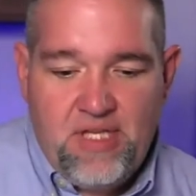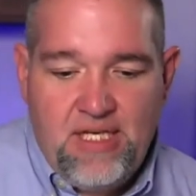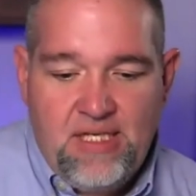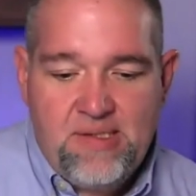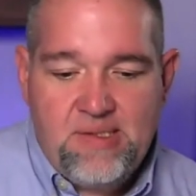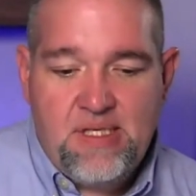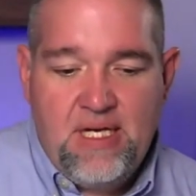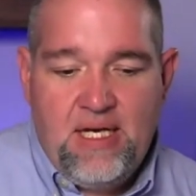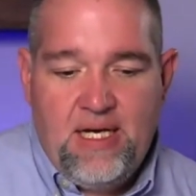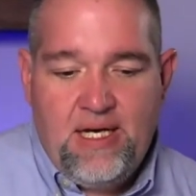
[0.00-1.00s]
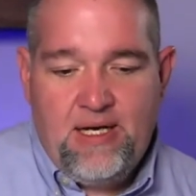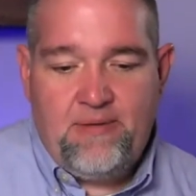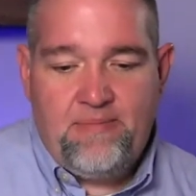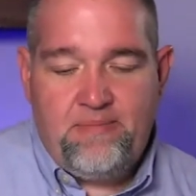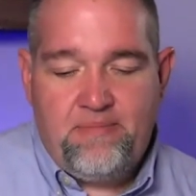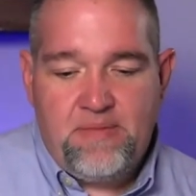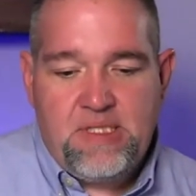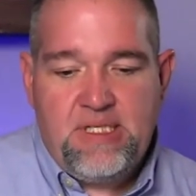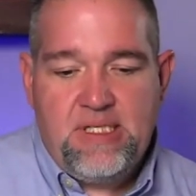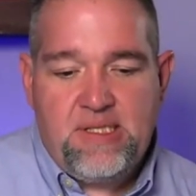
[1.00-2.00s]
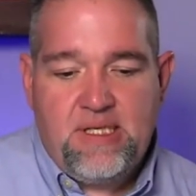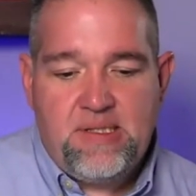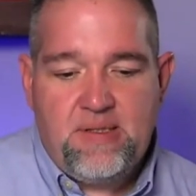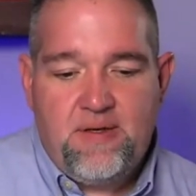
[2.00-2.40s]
these statistics.